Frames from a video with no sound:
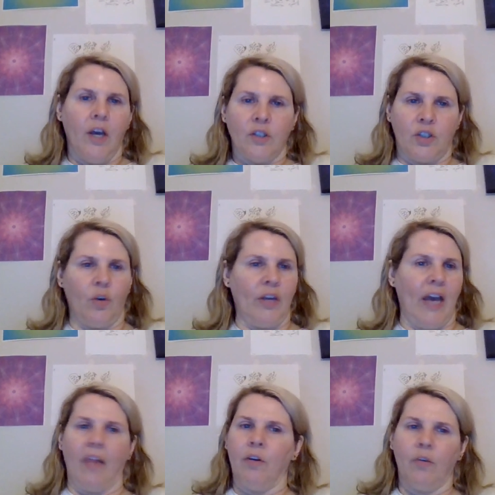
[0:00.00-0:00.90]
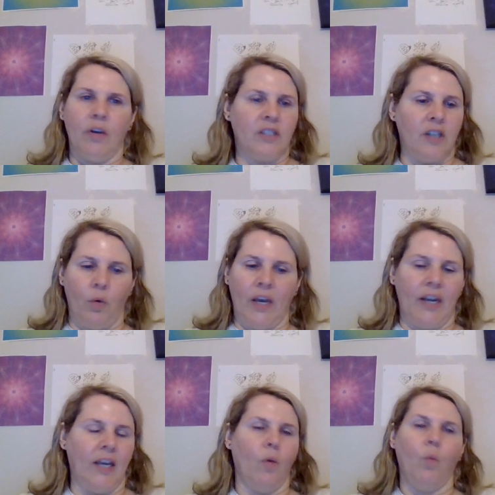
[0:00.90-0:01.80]
So yeah, there is no
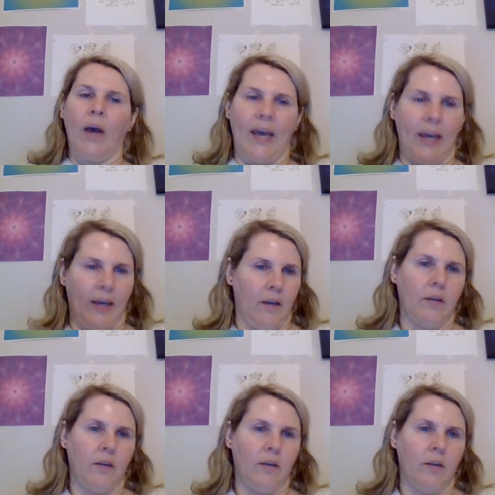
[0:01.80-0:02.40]
getting away.